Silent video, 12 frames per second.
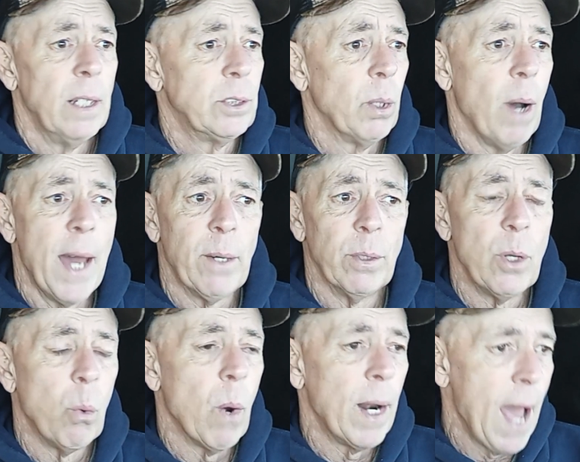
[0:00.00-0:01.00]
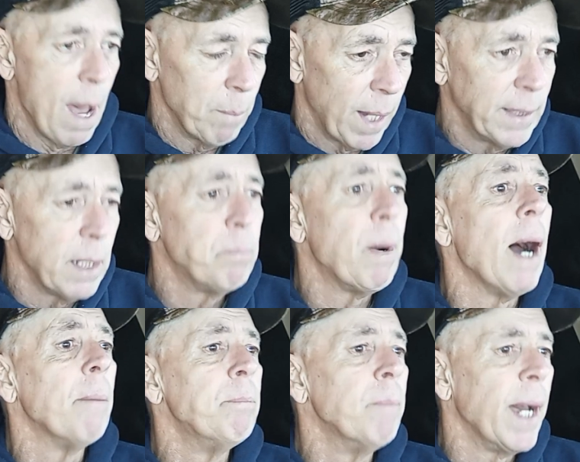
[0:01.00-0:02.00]
So I don't know what happened. I did
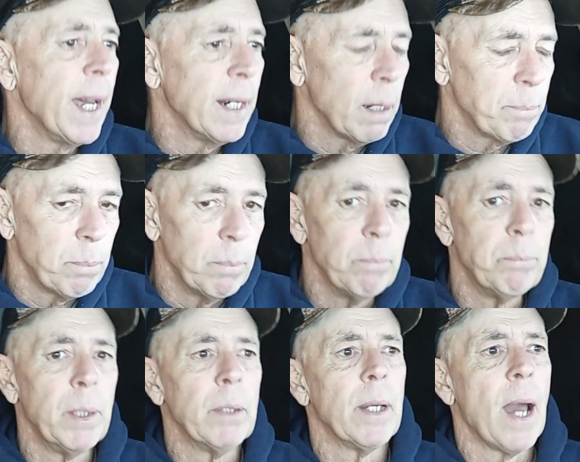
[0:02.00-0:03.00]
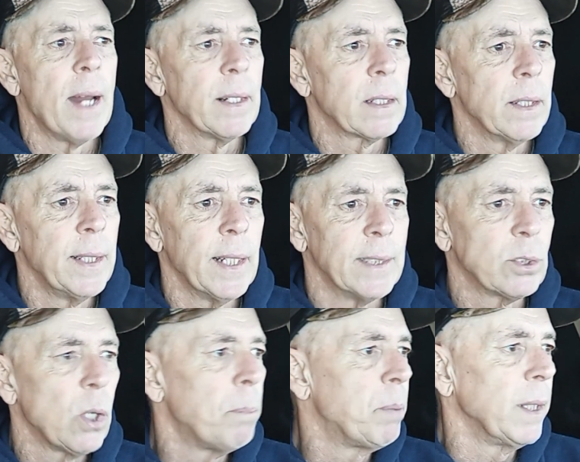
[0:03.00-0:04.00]
pop my head up periodically. and I
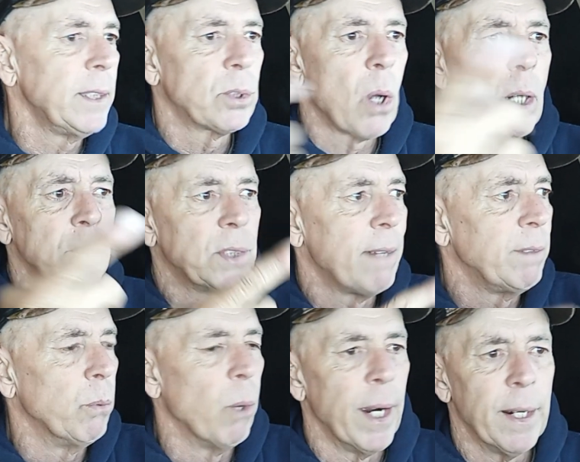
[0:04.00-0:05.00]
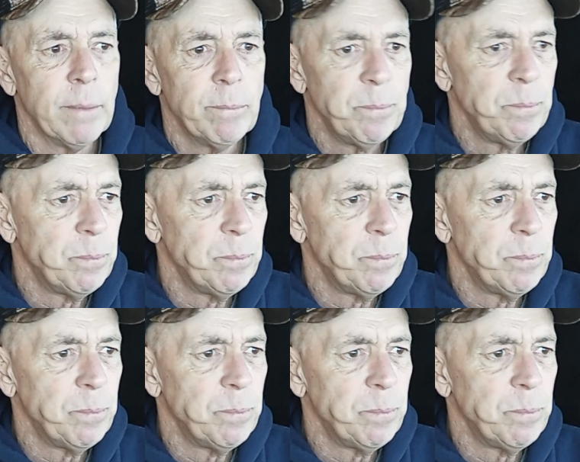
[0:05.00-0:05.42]
saw police cars everywhere.